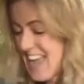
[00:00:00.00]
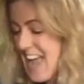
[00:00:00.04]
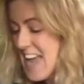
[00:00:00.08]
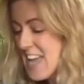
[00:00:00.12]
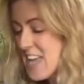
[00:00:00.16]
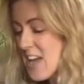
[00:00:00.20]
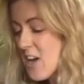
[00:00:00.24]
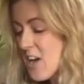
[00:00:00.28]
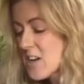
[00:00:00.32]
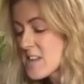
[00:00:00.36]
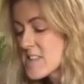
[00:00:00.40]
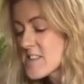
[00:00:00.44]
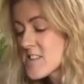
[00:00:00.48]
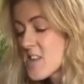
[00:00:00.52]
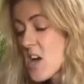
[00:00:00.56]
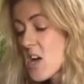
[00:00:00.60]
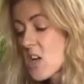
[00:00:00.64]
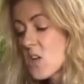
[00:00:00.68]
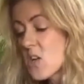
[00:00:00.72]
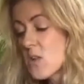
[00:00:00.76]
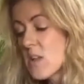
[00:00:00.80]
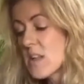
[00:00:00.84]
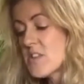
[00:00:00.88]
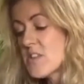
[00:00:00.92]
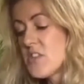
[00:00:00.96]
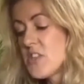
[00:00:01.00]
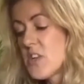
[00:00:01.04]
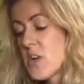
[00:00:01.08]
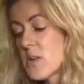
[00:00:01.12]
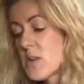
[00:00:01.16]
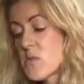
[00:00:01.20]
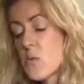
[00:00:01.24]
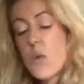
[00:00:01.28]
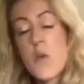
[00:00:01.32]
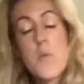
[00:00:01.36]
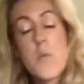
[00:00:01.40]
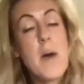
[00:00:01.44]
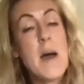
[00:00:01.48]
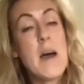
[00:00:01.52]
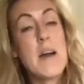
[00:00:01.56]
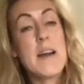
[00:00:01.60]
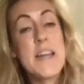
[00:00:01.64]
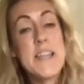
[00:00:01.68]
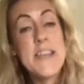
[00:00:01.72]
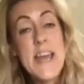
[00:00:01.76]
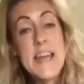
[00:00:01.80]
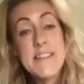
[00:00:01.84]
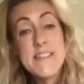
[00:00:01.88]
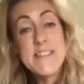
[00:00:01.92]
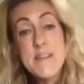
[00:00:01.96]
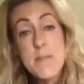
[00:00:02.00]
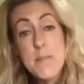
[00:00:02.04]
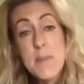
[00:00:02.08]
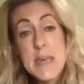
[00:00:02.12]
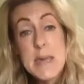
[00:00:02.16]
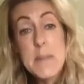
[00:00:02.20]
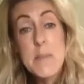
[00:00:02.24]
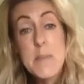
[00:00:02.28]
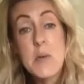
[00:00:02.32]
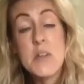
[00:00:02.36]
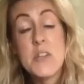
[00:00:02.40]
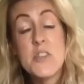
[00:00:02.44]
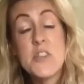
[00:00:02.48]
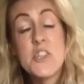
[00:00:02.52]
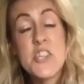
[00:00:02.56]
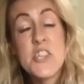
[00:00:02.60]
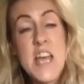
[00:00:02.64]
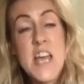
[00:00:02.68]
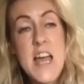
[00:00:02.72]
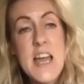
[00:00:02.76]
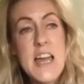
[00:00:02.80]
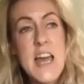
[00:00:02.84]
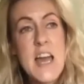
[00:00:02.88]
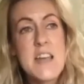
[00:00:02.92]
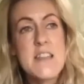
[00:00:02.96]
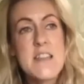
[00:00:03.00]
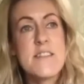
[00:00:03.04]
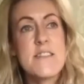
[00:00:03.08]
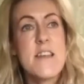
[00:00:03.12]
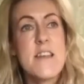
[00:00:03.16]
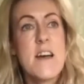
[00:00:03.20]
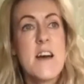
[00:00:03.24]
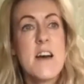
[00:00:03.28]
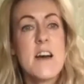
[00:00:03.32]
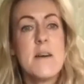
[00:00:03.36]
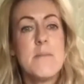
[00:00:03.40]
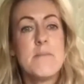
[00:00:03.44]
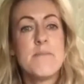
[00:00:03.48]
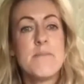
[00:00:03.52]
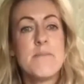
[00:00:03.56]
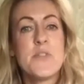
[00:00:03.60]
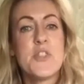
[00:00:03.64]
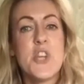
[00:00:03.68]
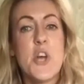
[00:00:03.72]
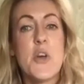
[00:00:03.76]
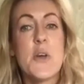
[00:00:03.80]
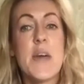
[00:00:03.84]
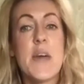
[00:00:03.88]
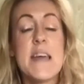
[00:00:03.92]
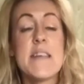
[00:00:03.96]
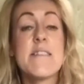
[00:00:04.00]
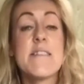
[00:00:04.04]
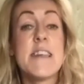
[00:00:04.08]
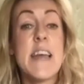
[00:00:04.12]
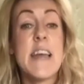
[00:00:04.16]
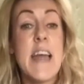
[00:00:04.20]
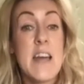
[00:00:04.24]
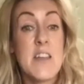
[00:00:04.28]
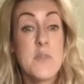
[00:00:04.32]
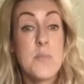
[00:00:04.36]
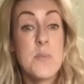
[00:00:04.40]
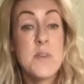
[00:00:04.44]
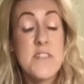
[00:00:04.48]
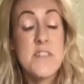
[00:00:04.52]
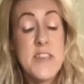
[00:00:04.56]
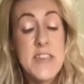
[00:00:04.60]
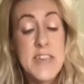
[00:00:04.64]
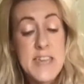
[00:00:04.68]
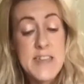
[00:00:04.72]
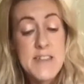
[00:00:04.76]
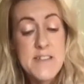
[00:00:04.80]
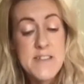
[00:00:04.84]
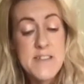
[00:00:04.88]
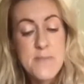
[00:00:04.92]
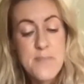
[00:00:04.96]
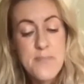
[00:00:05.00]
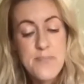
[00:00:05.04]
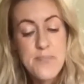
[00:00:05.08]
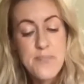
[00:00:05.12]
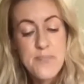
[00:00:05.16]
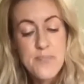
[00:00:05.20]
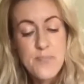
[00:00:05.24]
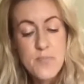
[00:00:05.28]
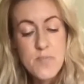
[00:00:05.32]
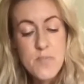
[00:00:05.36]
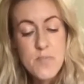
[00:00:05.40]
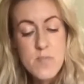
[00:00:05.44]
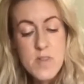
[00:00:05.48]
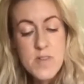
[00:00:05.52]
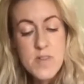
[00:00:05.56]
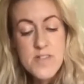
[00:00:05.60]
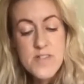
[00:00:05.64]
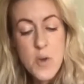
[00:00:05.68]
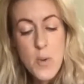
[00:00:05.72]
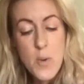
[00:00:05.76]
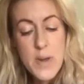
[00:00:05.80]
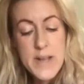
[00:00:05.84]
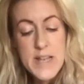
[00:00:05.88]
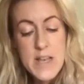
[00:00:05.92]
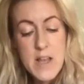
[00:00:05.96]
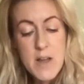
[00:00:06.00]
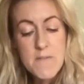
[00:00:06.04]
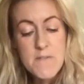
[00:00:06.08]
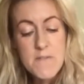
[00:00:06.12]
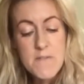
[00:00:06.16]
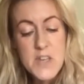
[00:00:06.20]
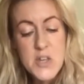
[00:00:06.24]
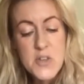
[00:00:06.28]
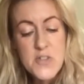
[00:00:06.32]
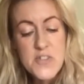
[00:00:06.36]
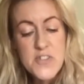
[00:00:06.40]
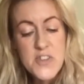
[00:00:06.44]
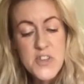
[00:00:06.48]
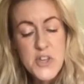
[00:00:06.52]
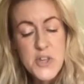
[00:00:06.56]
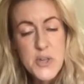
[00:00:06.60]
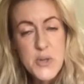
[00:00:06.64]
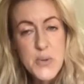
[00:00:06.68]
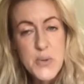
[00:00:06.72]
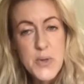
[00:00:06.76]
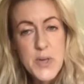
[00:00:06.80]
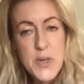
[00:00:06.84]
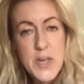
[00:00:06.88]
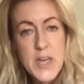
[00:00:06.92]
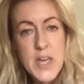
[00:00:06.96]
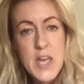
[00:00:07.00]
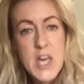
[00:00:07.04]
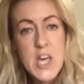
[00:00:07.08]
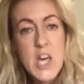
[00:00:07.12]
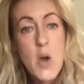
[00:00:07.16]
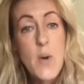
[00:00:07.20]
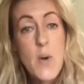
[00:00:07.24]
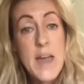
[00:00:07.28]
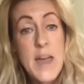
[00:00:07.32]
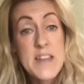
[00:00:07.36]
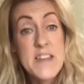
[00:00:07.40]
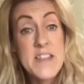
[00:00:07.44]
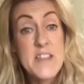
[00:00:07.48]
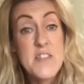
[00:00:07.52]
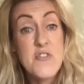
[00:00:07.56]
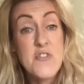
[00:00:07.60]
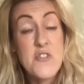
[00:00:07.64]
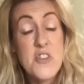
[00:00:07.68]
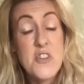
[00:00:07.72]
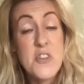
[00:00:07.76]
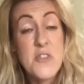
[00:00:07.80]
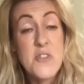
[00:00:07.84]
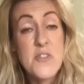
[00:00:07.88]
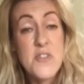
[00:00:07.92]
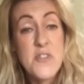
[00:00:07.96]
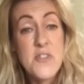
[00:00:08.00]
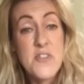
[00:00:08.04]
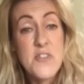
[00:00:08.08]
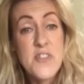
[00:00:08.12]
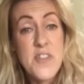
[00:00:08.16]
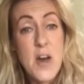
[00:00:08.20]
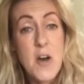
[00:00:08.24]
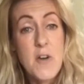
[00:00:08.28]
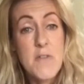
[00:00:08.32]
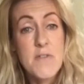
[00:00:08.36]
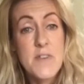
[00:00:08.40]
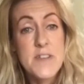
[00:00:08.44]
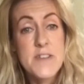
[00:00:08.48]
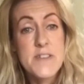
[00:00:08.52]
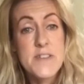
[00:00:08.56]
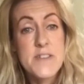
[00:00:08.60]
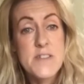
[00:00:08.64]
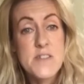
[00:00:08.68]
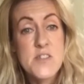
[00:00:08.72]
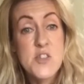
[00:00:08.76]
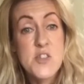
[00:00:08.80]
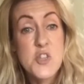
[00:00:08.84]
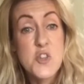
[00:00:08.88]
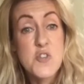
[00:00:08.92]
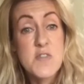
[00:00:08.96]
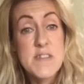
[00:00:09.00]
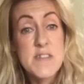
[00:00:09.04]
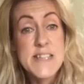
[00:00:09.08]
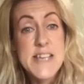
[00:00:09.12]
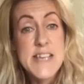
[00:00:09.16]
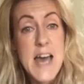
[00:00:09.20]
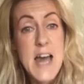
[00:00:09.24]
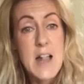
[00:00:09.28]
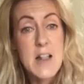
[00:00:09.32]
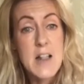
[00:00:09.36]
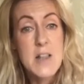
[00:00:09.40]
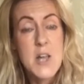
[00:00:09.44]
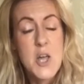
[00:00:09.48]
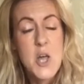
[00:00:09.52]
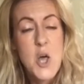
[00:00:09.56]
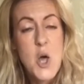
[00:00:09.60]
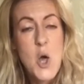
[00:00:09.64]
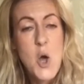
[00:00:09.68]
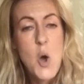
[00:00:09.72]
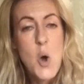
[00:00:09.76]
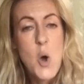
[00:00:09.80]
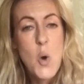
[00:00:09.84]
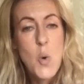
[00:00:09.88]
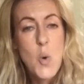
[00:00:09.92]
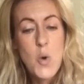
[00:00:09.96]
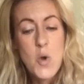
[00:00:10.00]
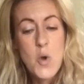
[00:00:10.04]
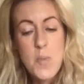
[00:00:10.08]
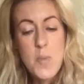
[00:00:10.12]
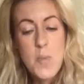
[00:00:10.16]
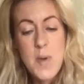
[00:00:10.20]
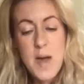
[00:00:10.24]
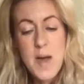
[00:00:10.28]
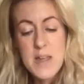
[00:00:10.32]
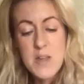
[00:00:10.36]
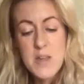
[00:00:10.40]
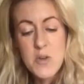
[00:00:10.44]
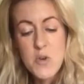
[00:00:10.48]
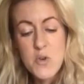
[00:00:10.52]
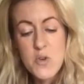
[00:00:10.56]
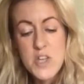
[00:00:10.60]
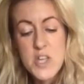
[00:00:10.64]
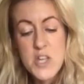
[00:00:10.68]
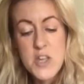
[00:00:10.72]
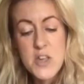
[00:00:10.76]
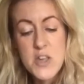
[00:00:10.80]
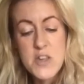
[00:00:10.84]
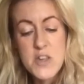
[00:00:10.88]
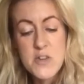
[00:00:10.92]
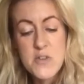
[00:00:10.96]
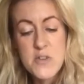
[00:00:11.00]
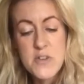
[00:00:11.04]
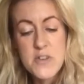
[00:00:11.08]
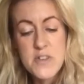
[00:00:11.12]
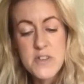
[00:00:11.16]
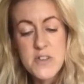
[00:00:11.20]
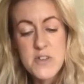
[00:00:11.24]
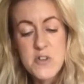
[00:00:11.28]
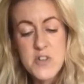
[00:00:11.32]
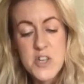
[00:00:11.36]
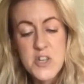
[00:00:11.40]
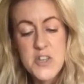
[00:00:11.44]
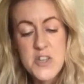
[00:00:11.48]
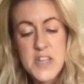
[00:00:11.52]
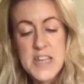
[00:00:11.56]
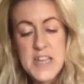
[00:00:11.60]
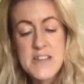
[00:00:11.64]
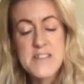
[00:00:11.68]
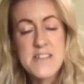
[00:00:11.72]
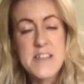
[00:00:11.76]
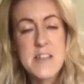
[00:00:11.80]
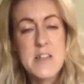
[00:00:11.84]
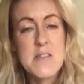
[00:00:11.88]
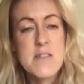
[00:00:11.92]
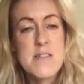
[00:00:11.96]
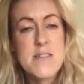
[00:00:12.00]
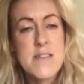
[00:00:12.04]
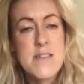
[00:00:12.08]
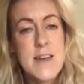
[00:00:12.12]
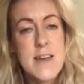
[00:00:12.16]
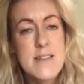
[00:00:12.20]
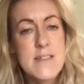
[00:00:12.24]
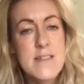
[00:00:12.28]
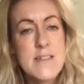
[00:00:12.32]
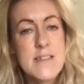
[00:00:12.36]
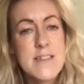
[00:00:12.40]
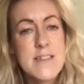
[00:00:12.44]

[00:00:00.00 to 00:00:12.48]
Our circle, as you know, is all about connecting people and showcasing expertise. So I'd love you to go ahead and introduce yourself and storytell all about your unique skill set.